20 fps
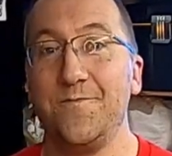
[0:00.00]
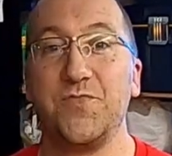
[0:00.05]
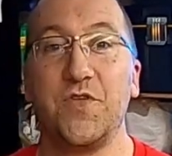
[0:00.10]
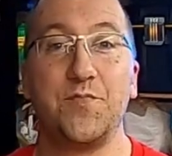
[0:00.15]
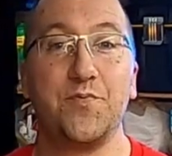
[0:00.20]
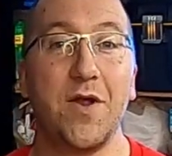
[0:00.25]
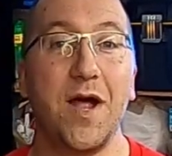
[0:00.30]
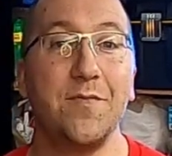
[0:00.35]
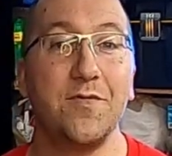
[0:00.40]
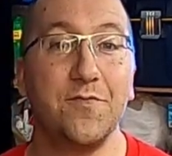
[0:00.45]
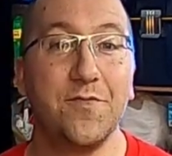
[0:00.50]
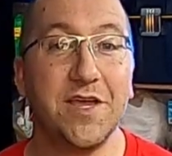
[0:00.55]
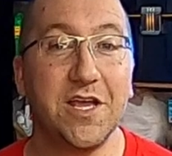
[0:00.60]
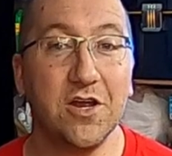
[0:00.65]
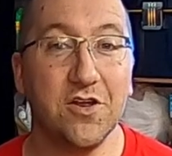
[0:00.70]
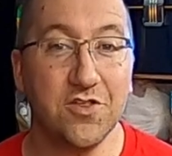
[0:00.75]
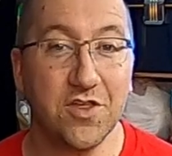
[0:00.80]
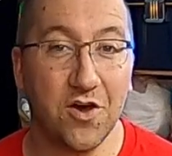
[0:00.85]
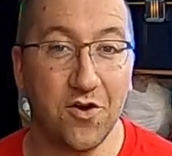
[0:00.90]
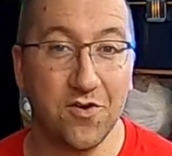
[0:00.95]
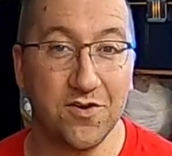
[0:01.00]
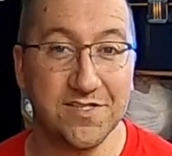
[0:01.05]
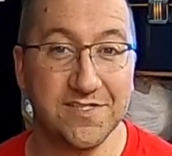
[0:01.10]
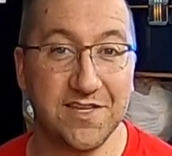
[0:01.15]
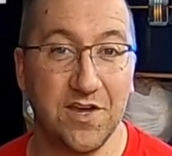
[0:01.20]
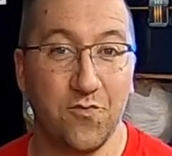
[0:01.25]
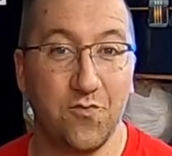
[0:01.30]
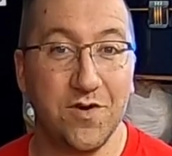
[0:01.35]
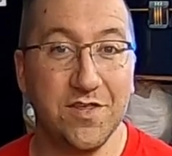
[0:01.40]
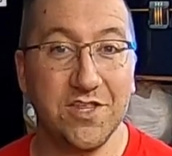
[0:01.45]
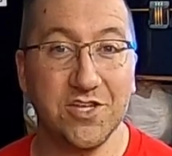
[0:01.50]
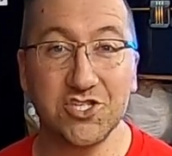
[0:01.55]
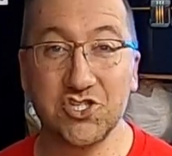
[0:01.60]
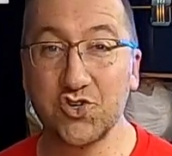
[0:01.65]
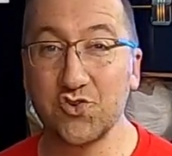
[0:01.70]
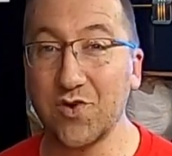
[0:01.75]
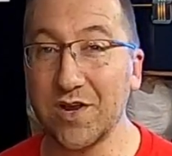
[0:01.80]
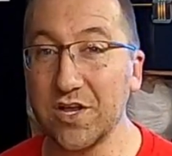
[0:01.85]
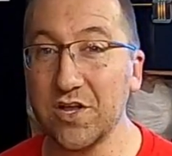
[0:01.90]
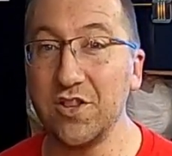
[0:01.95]
The problem here, though, is that with the
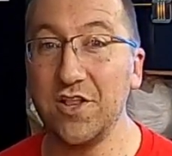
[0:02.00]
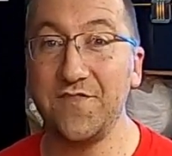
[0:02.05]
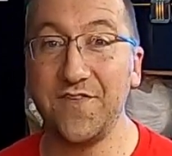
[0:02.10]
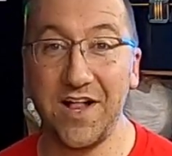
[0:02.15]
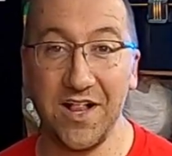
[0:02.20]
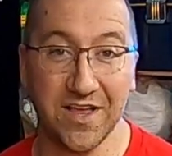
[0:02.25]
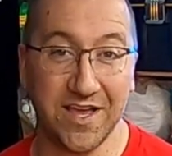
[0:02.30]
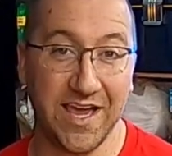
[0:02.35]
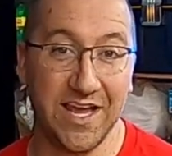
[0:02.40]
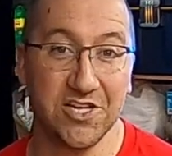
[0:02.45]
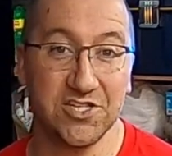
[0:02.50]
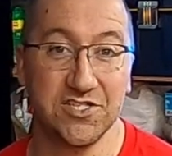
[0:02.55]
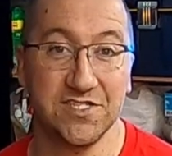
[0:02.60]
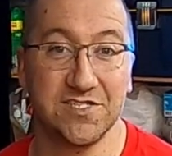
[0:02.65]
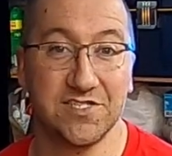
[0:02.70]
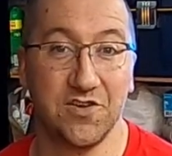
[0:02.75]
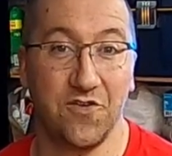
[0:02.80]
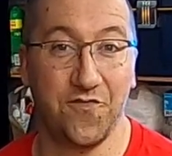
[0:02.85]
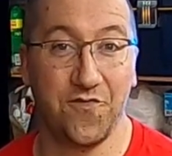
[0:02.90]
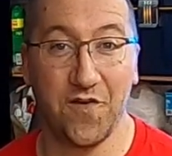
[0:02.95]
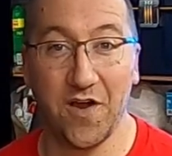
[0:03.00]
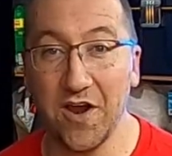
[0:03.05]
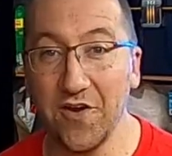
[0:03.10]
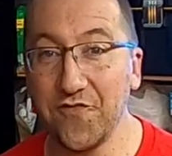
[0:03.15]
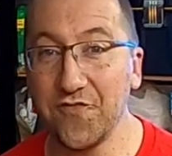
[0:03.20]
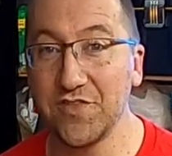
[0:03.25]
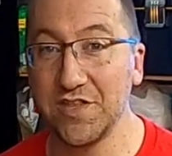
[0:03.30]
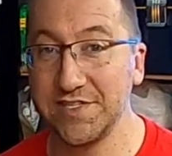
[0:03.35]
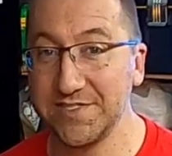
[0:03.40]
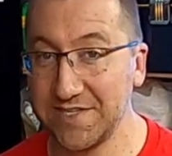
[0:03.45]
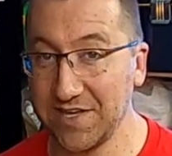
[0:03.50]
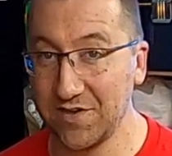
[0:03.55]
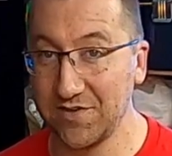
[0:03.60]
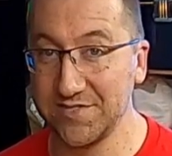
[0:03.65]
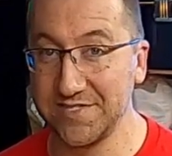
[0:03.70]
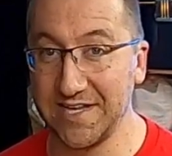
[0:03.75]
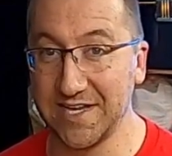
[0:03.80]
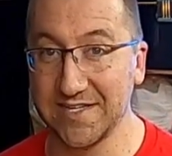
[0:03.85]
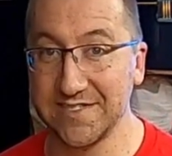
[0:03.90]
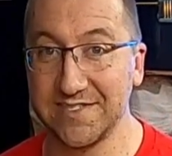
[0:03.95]
trickle of allocations so far for the
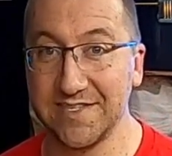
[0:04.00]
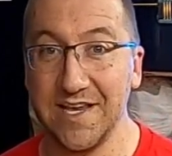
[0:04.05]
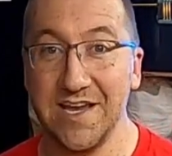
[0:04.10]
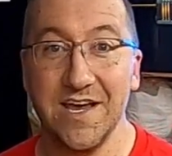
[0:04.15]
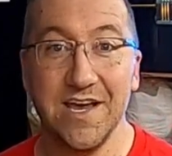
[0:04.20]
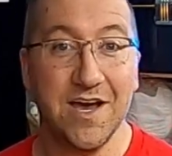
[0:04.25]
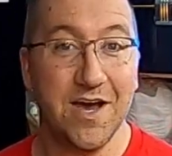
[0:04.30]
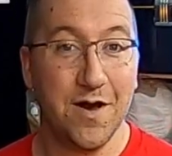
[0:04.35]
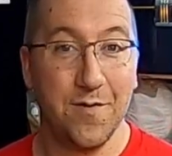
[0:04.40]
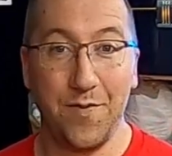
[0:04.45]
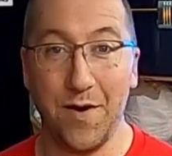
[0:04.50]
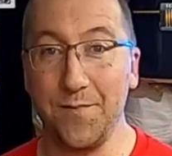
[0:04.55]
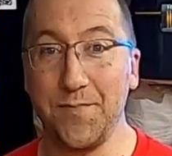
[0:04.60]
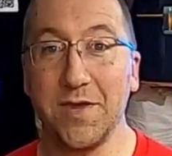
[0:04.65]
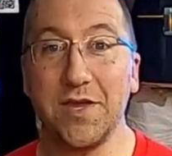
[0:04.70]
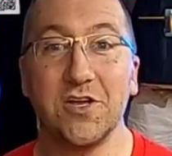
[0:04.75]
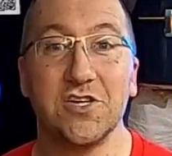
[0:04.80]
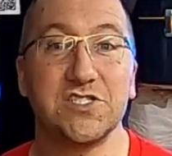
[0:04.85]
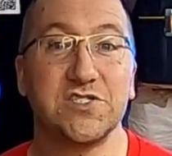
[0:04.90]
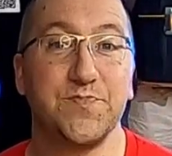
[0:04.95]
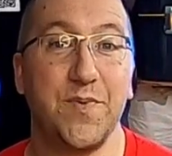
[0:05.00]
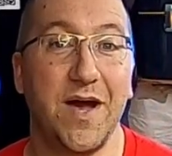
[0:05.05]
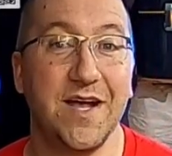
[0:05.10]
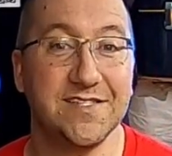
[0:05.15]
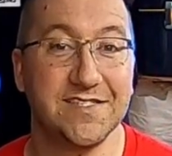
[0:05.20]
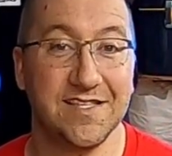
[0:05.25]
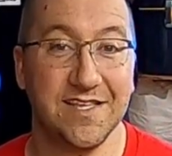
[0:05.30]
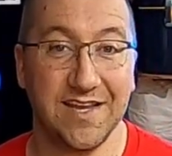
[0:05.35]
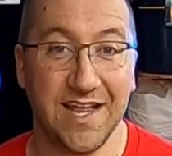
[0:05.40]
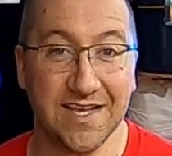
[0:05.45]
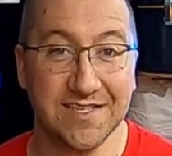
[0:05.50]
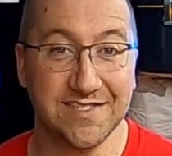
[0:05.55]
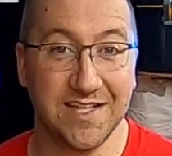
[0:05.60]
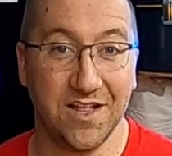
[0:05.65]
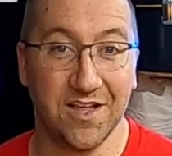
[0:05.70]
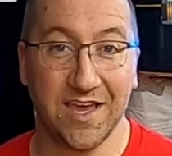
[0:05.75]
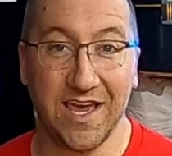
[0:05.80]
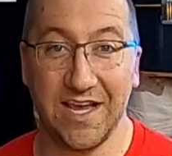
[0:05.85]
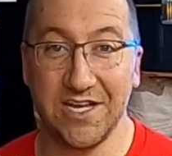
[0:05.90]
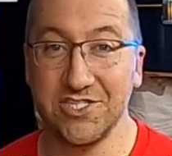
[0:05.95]
Z06, bumping your spot to the next
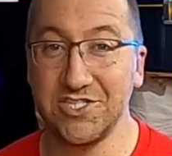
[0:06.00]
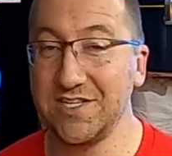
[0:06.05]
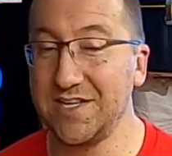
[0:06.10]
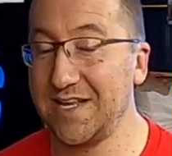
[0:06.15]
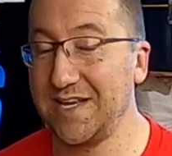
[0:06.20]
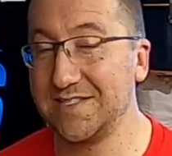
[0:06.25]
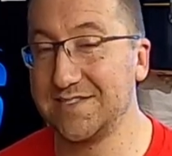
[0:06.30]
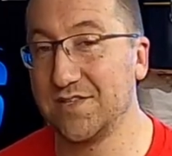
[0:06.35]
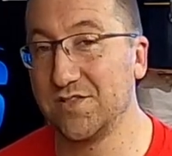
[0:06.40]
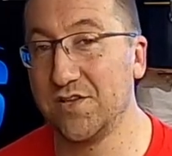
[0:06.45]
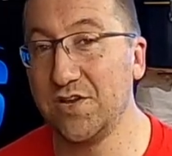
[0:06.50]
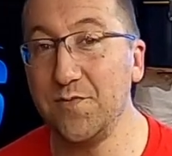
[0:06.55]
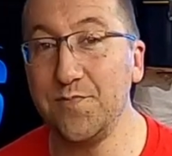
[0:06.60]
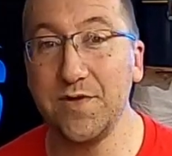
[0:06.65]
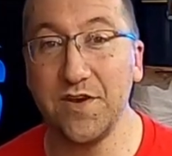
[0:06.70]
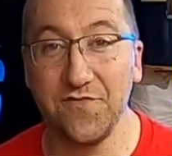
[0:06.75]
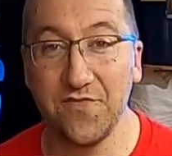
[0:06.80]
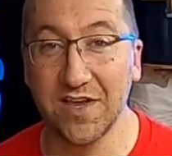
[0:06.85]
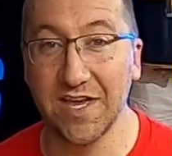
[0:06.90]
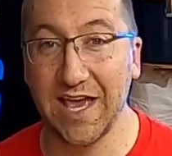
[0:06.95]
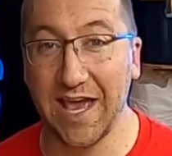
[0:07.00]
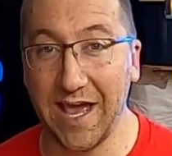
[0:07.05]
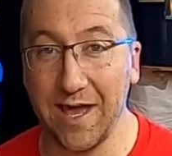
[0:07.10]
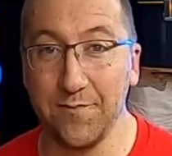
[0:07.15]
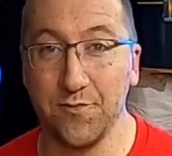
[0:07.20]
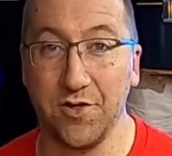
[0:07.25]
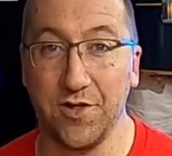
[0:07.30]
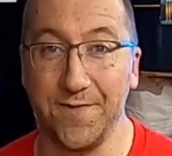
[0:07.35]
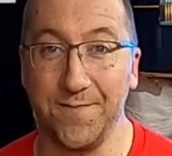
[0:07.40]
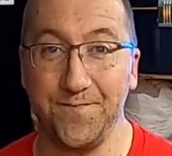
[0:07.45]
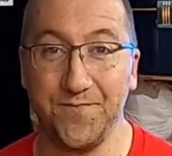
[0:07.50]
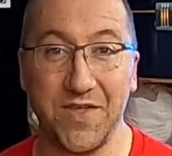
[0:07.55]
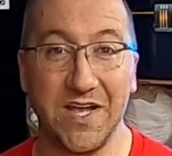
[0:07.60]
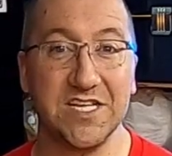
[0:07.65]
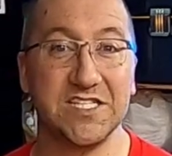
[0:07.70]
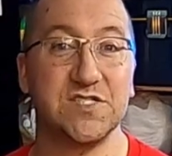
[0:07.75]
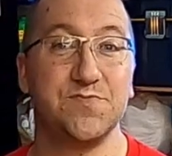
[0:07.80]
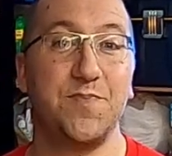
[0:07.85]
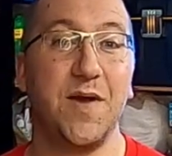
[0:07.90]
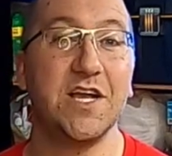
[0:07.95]
allocation is a little bit of a gamble,
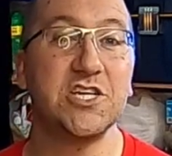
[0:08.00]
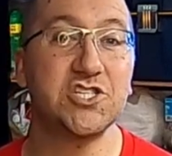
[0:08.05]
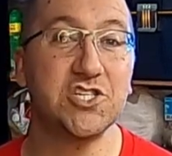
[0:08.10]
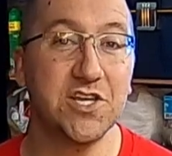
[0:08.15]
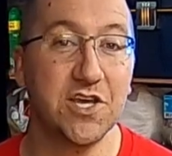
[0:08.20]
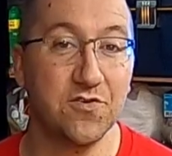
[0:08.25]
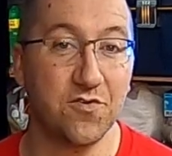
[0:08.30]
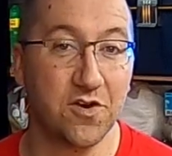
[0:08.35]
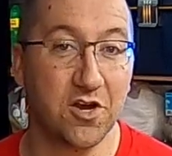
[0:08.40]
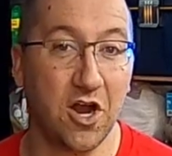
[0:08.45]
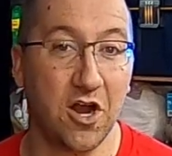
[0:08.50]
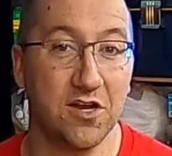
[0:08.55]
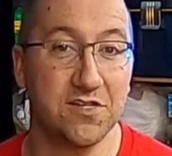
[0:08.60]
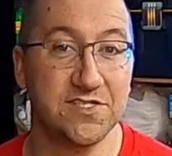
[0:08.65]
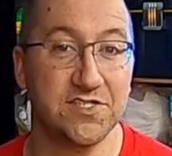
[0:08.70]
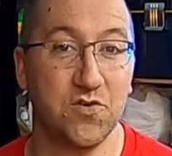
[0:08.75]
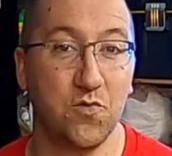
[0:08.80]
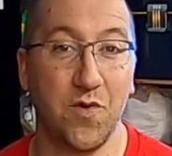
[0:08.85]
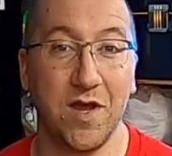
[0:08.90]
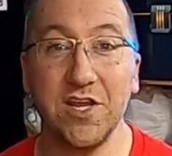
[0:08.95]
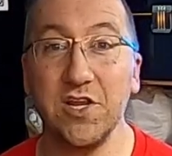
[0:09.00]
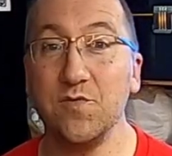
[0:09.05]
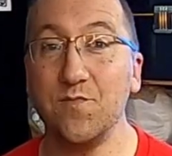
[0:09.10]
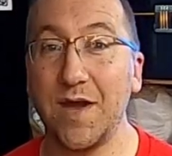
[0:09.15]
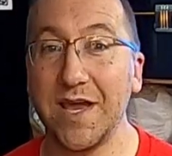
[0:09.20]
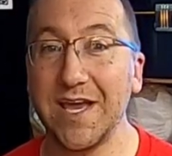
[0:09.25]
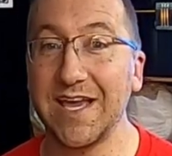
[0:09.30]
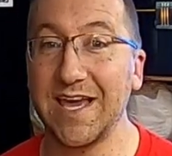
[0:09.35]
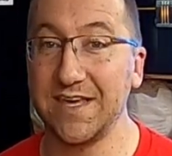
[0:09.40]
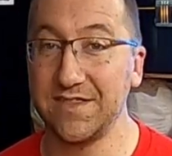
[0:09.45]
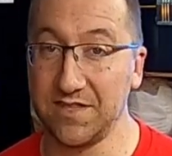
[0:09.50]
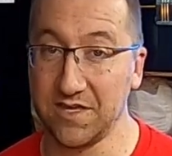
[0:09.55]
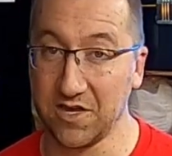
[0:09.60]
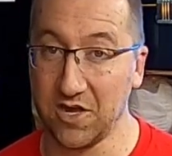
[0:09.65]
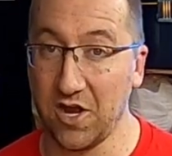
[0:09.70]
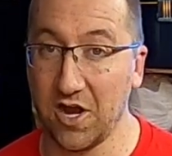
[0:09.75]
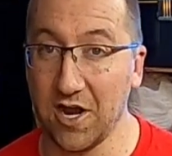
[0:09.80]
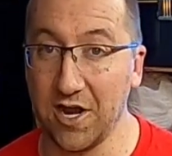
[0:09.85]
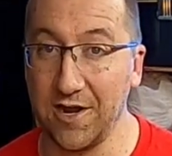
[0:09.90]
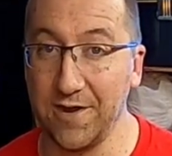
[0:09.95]
especially in regards to when you might get the
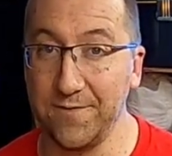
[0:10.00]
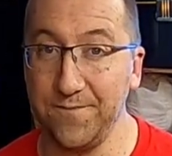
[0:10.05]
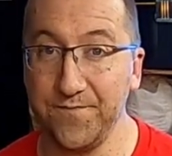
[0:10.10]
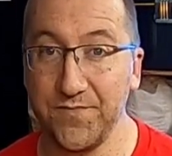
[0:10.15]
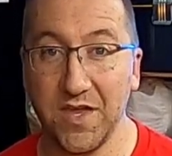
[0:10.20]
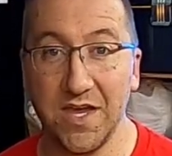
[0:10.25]
car.